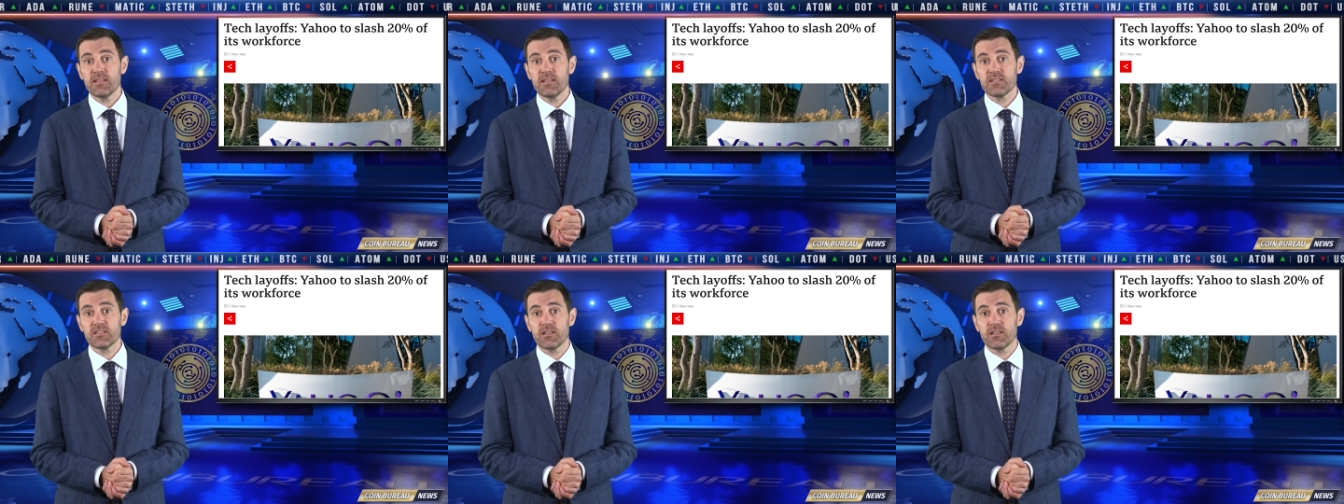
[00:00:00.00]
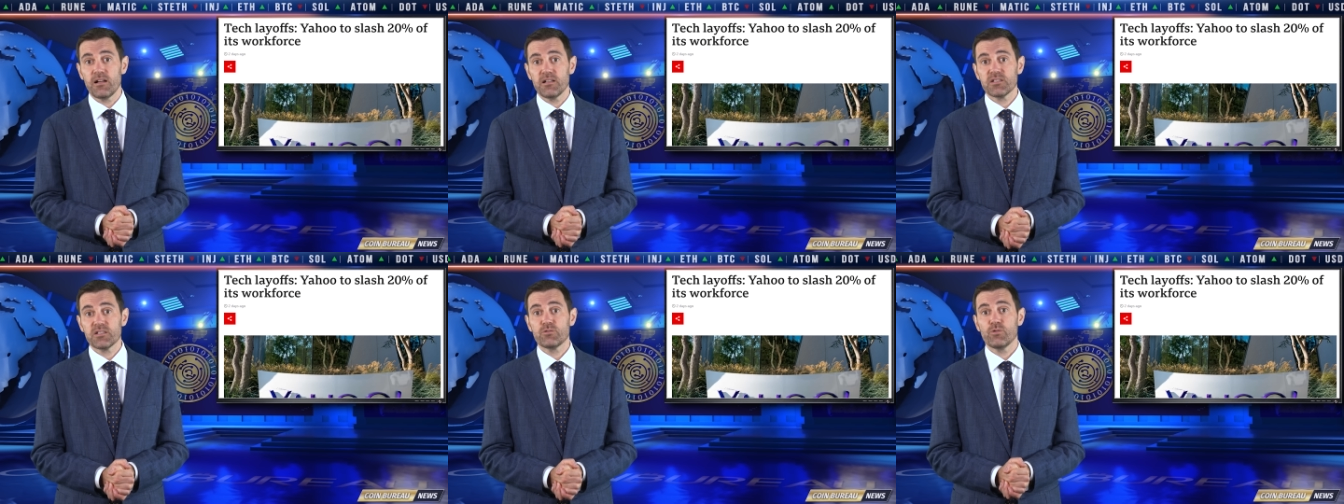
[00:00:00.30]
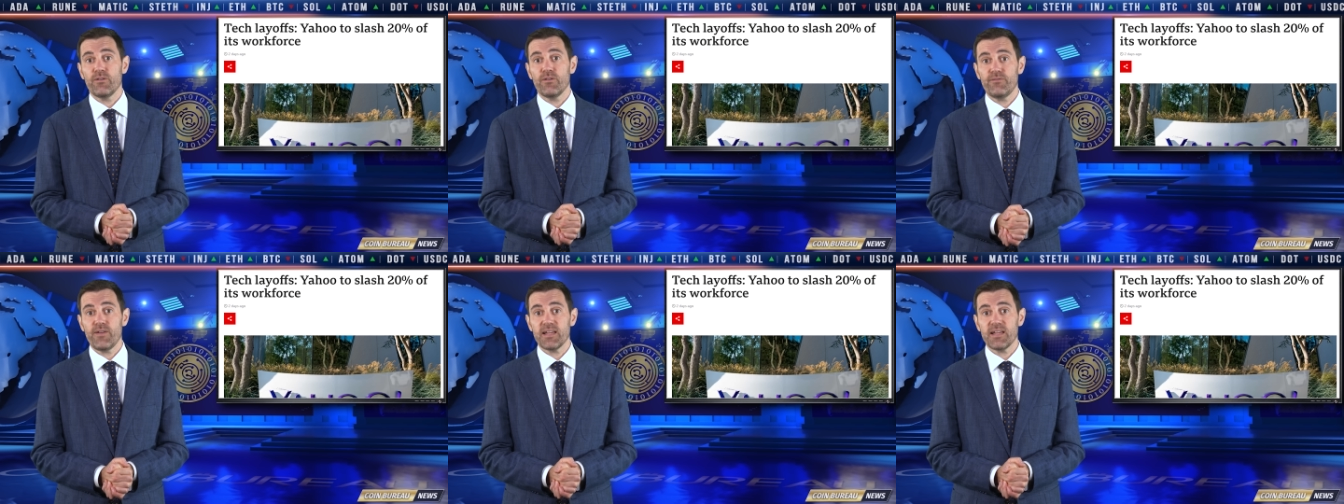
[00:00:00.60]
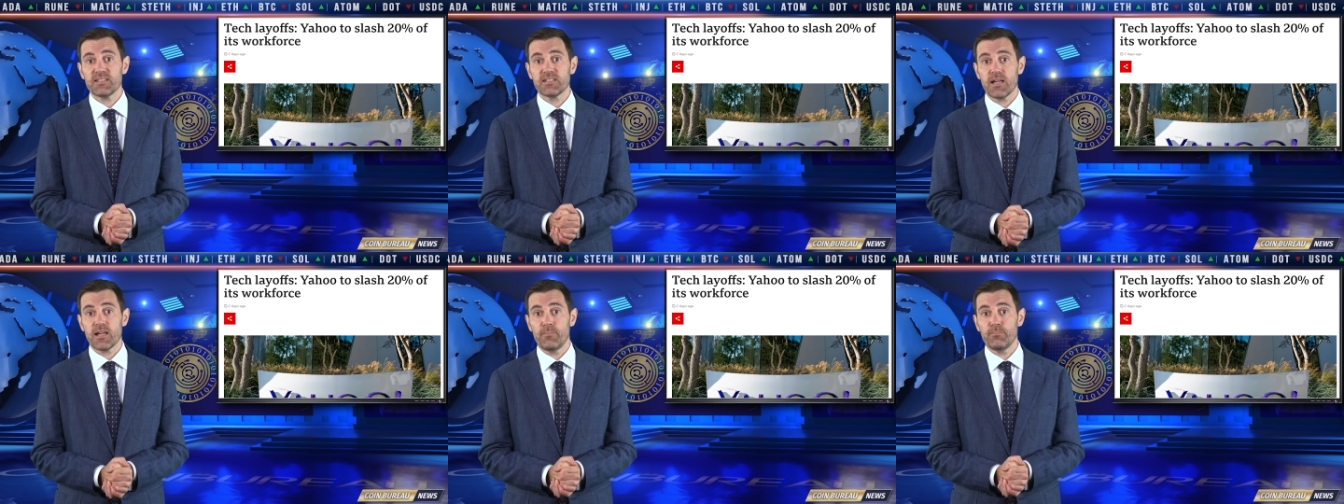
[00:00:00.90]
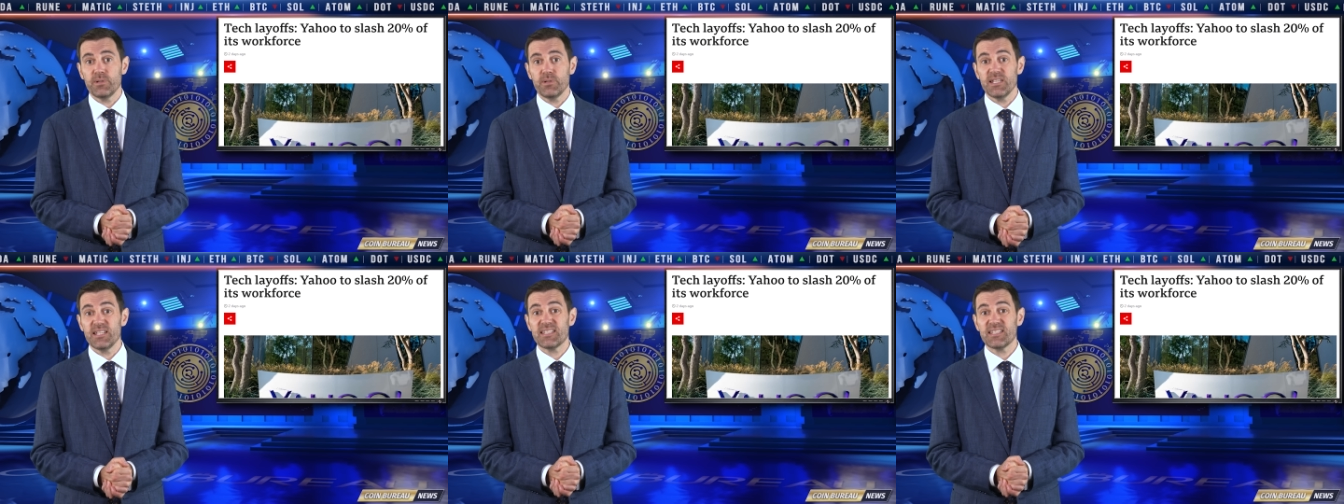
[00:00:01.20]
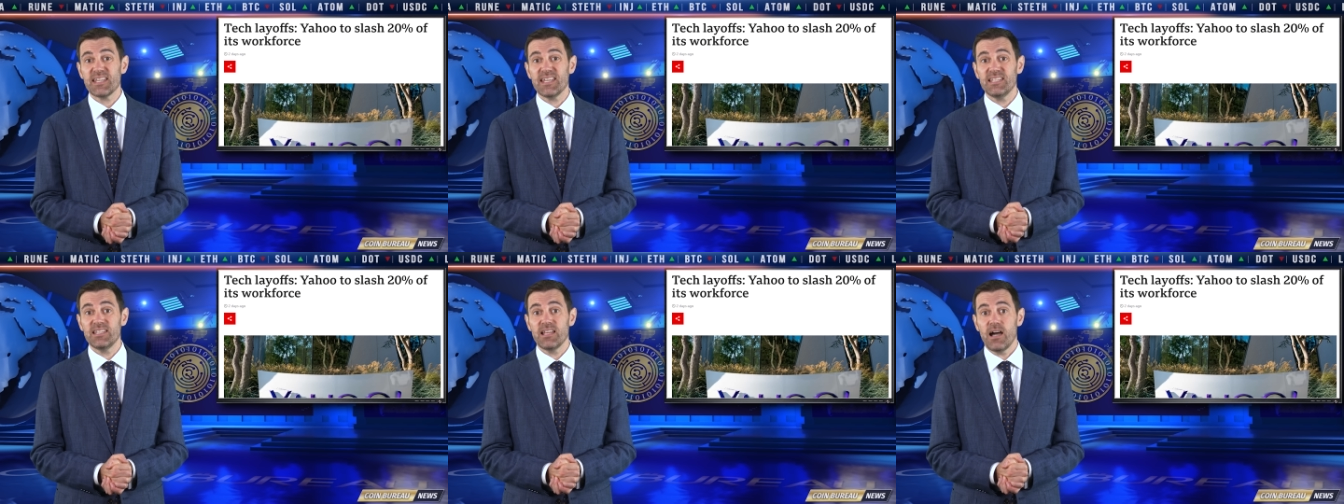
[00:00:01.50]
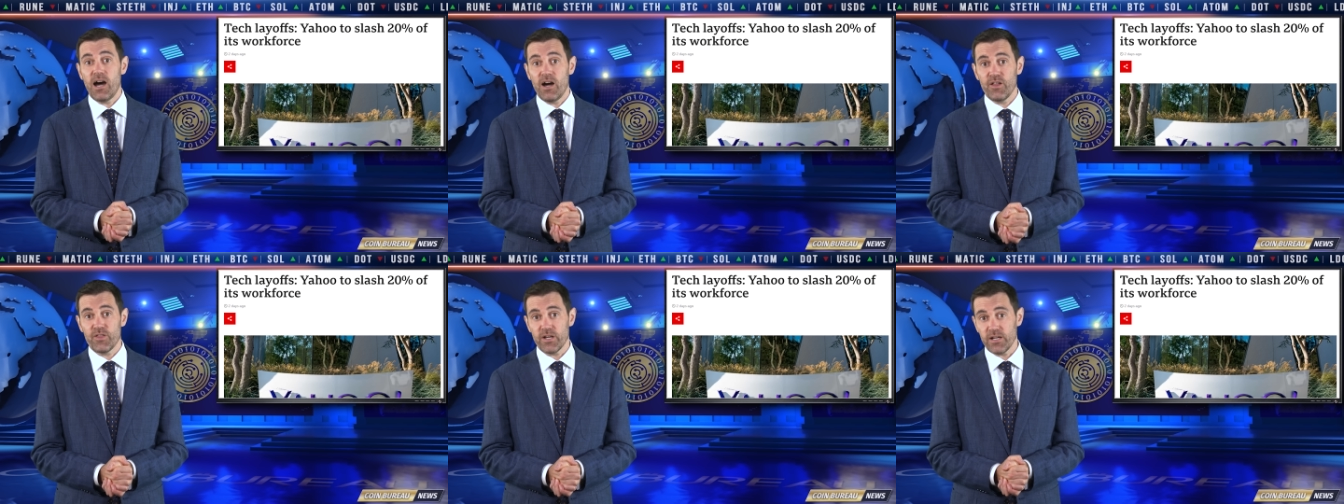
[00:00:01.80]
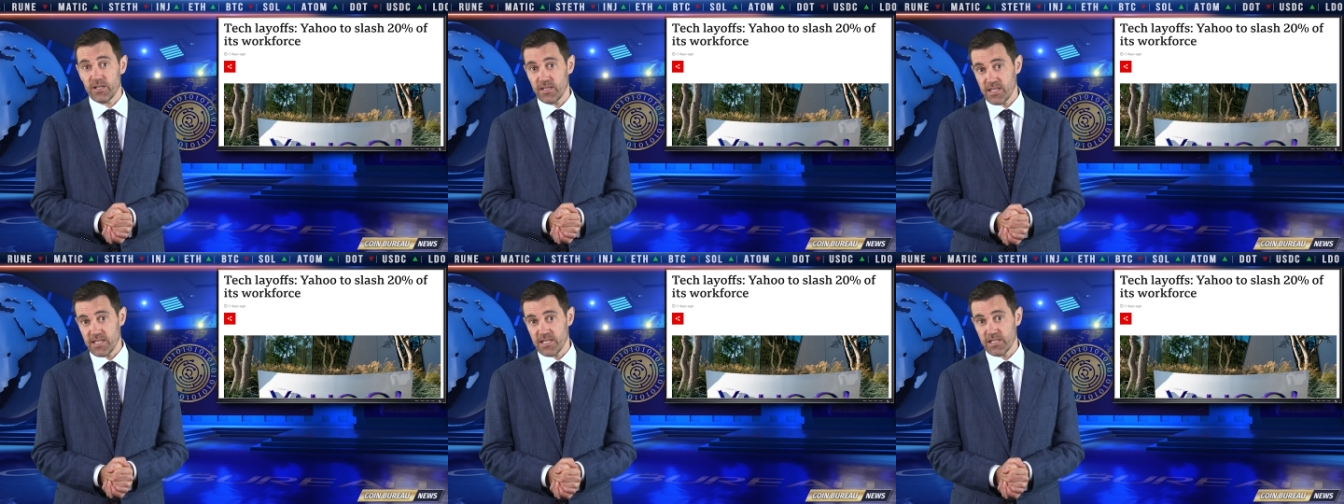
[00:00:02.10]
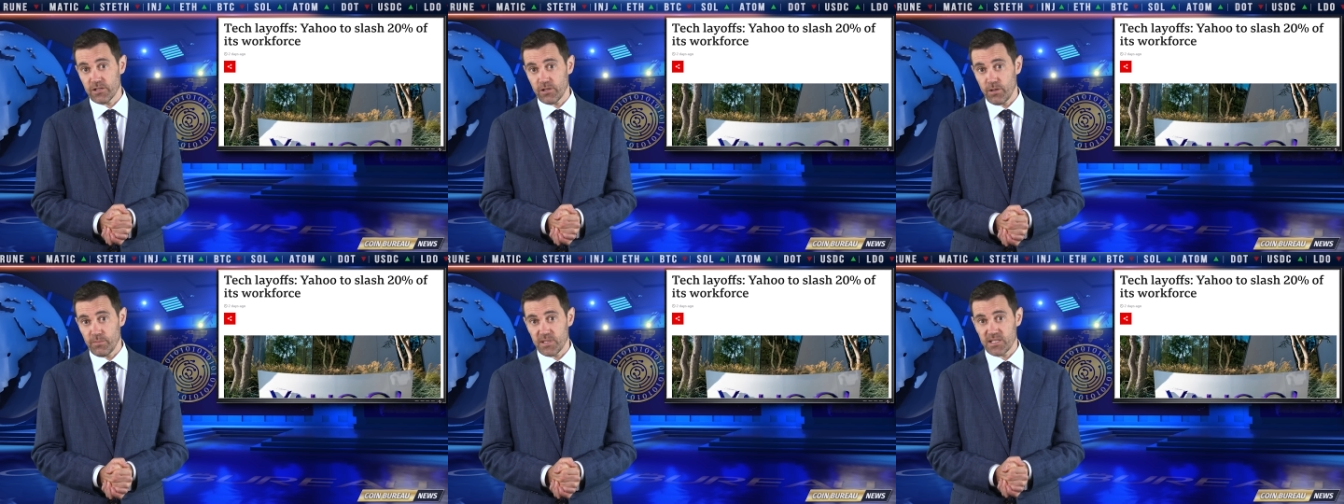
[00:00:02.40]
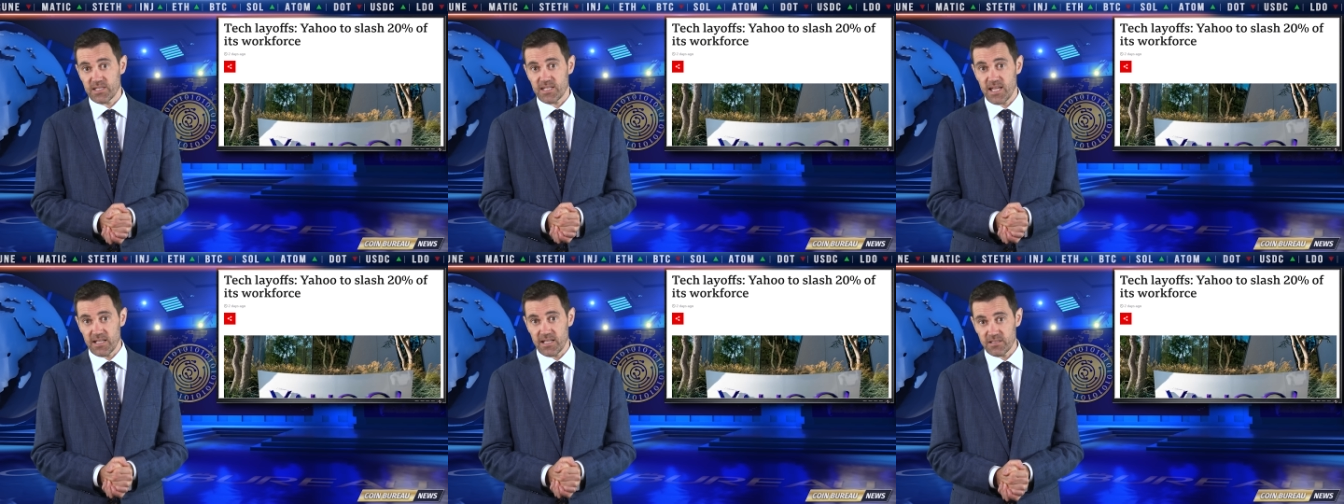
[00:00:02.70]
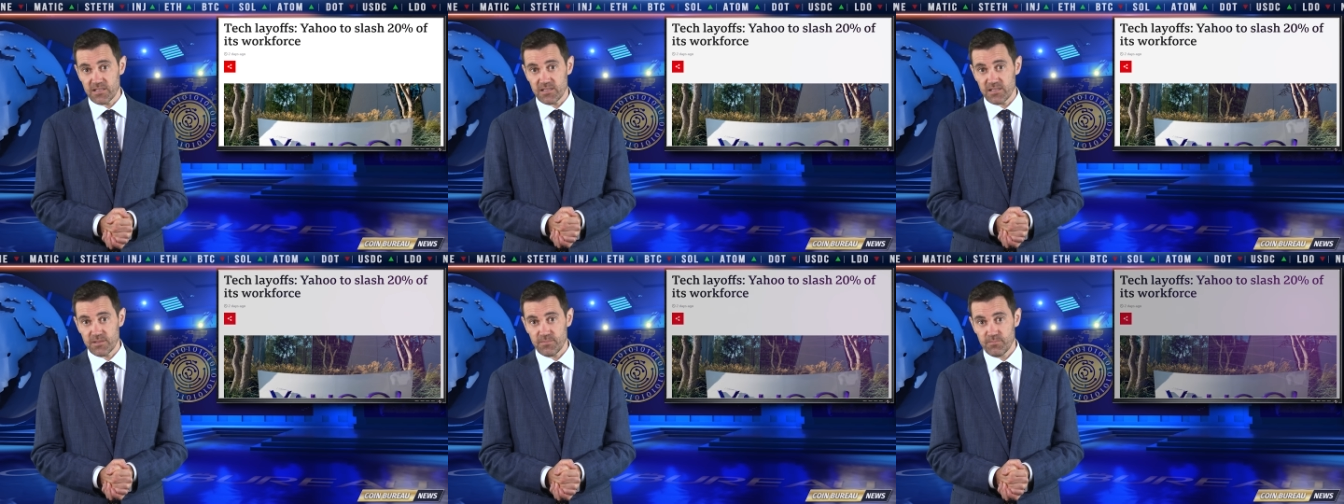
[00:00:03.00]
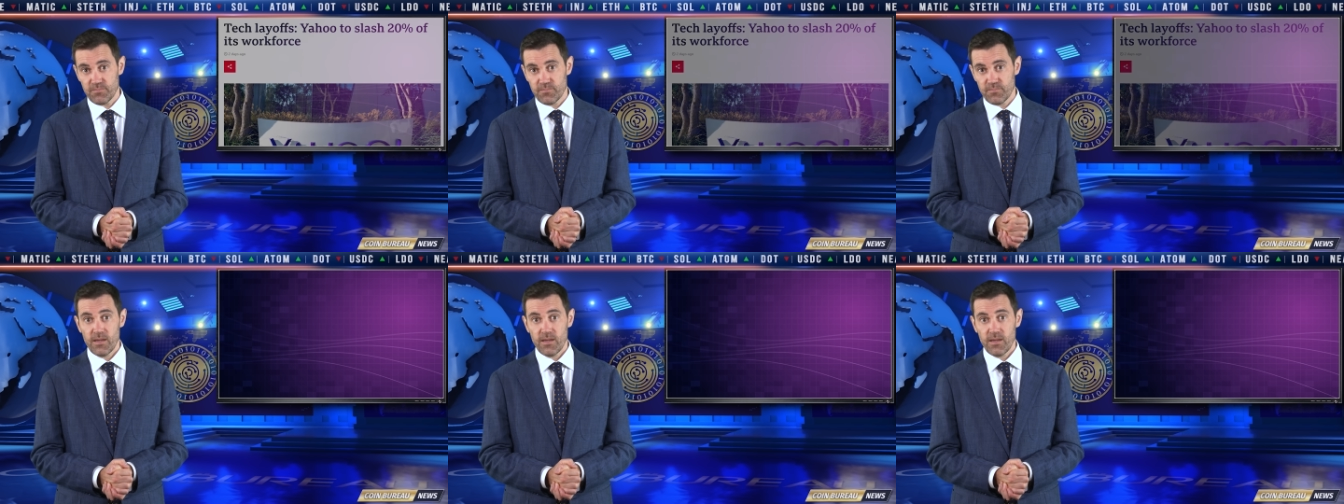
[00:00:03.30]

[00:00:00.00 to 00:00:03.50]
starts to affect companies in other economic sectors.